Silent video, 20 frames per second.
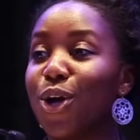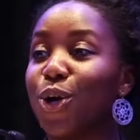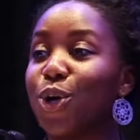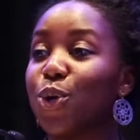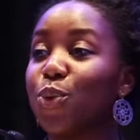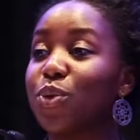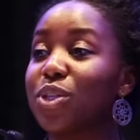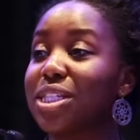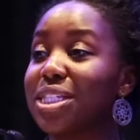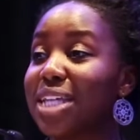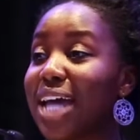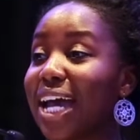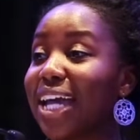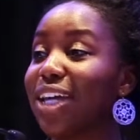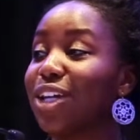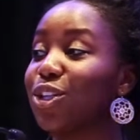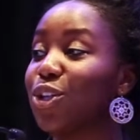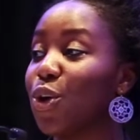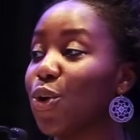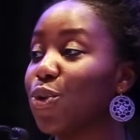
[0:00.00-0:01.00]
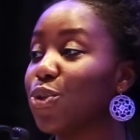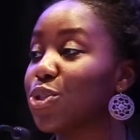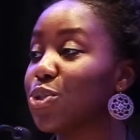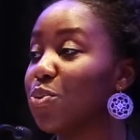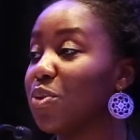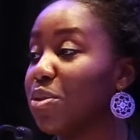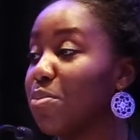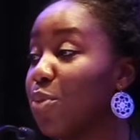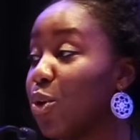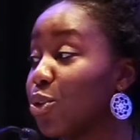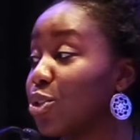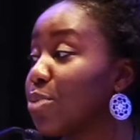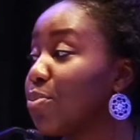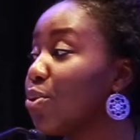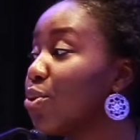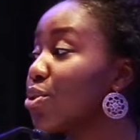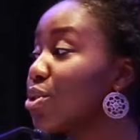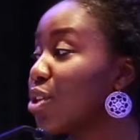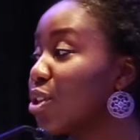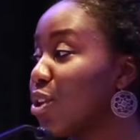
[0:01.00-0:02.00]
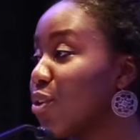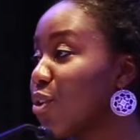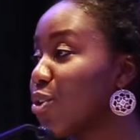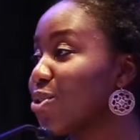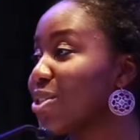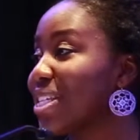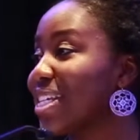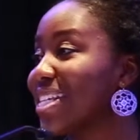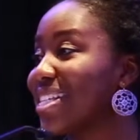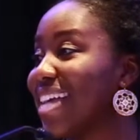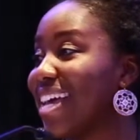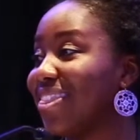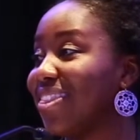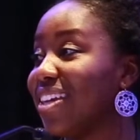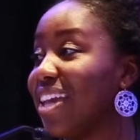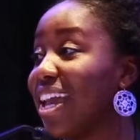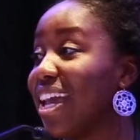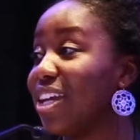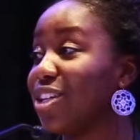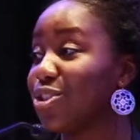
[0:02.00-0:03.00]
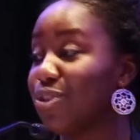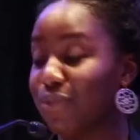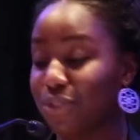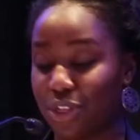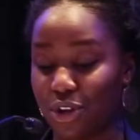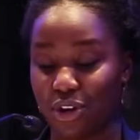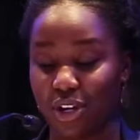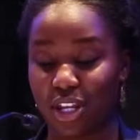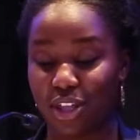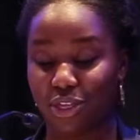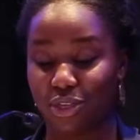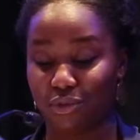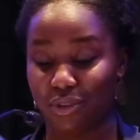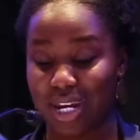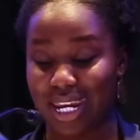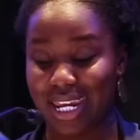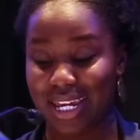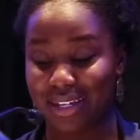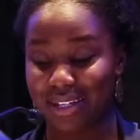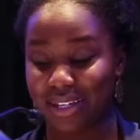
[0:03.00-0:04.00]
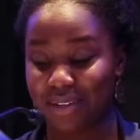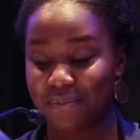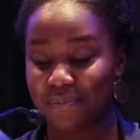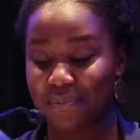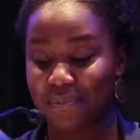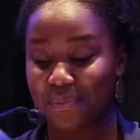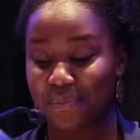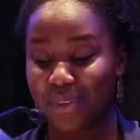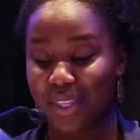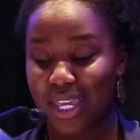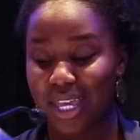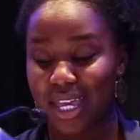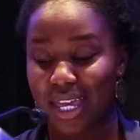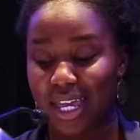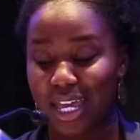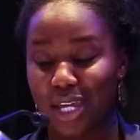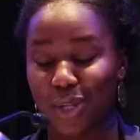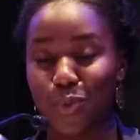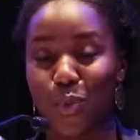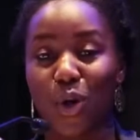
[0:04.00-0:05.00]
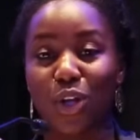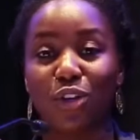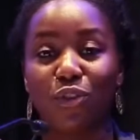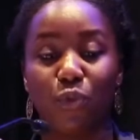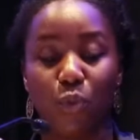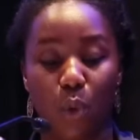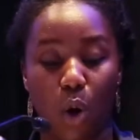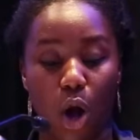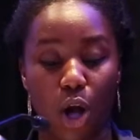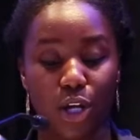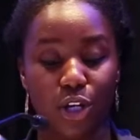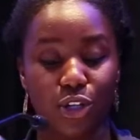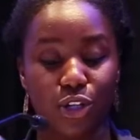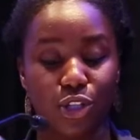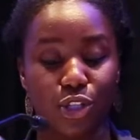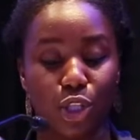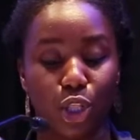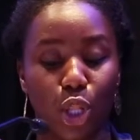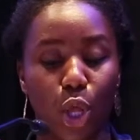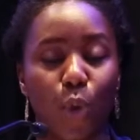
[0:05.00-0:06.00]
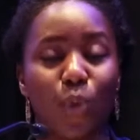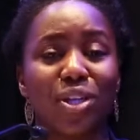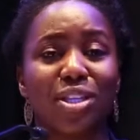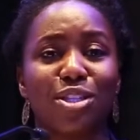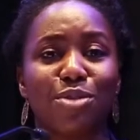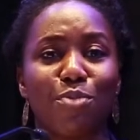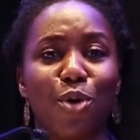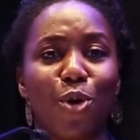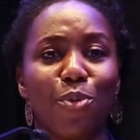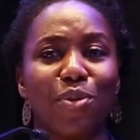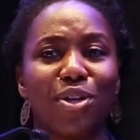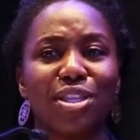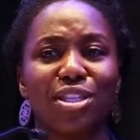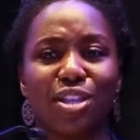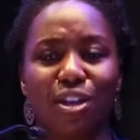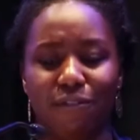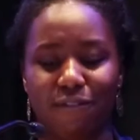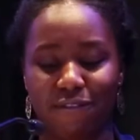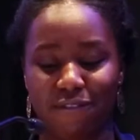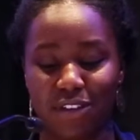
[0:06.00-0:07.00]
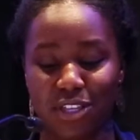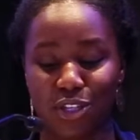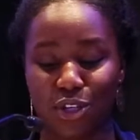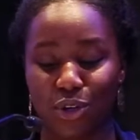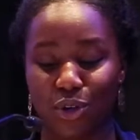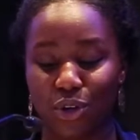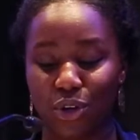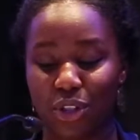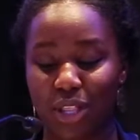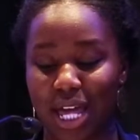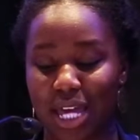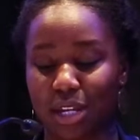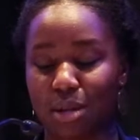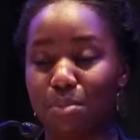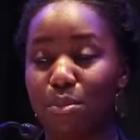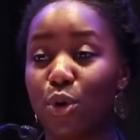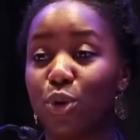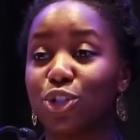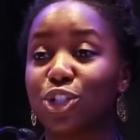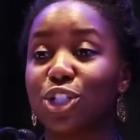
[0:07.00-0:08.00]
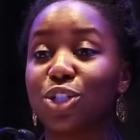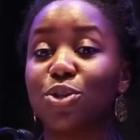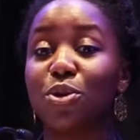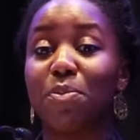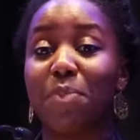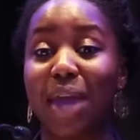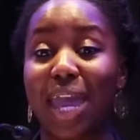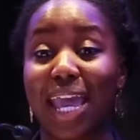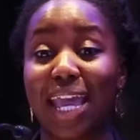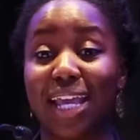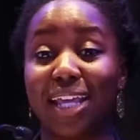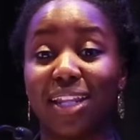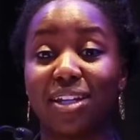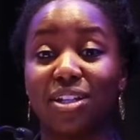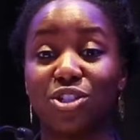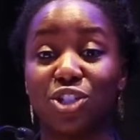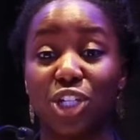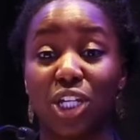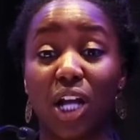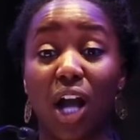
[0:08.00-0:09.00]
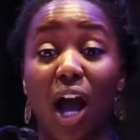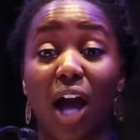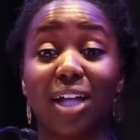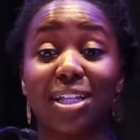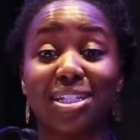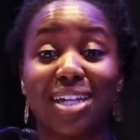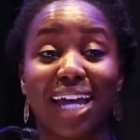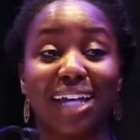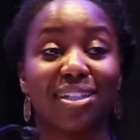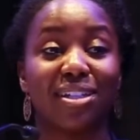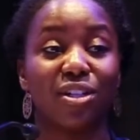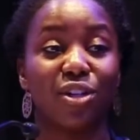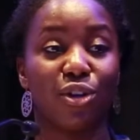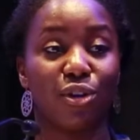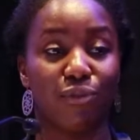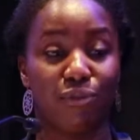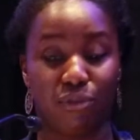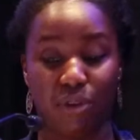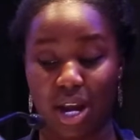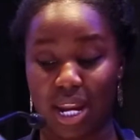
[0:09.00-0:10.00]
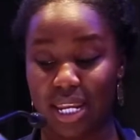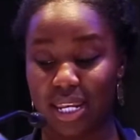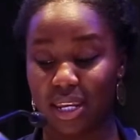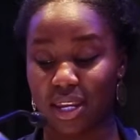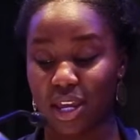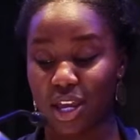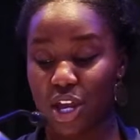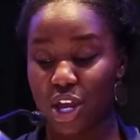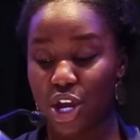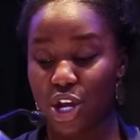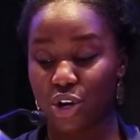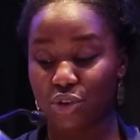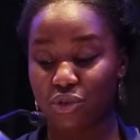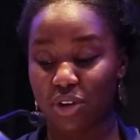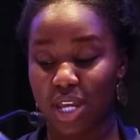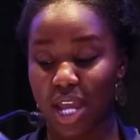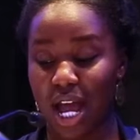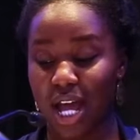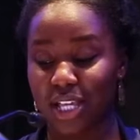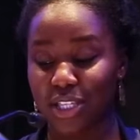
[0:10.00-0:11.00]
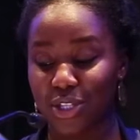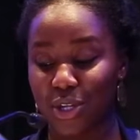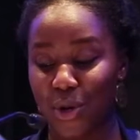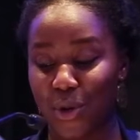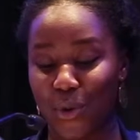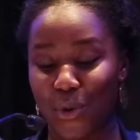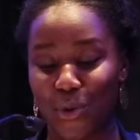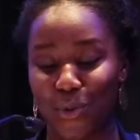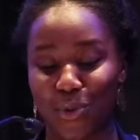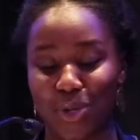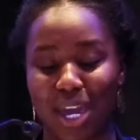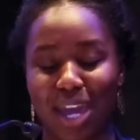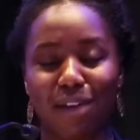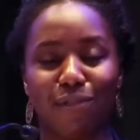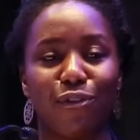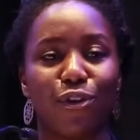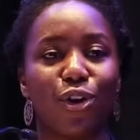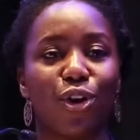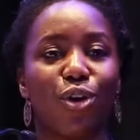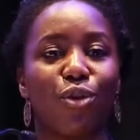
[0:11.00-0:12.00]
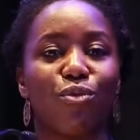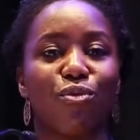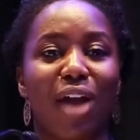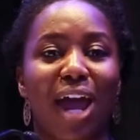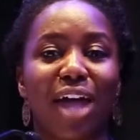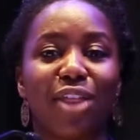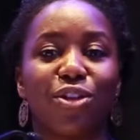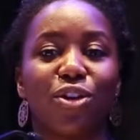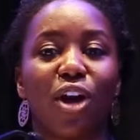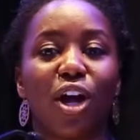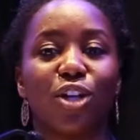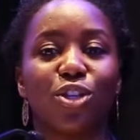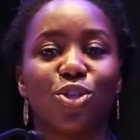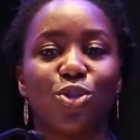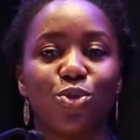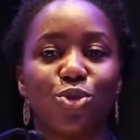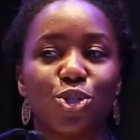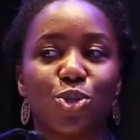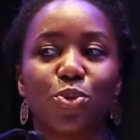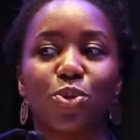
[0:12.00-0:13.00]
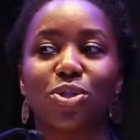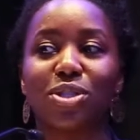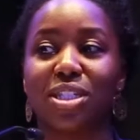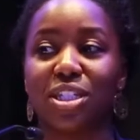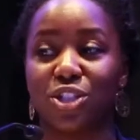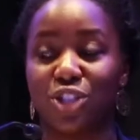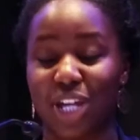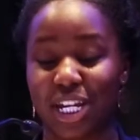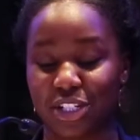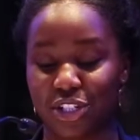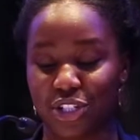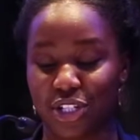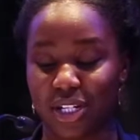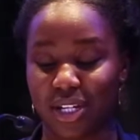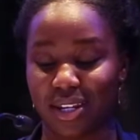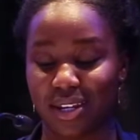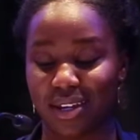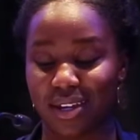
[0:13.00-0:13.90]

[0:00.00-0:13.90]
who was diagnosed with multiple sclerosis at the age of 33. In one of Walker's lowest moments of physical and emotional pain, she contacted her friend, Criazo, who gave her a rather unusual suggestion.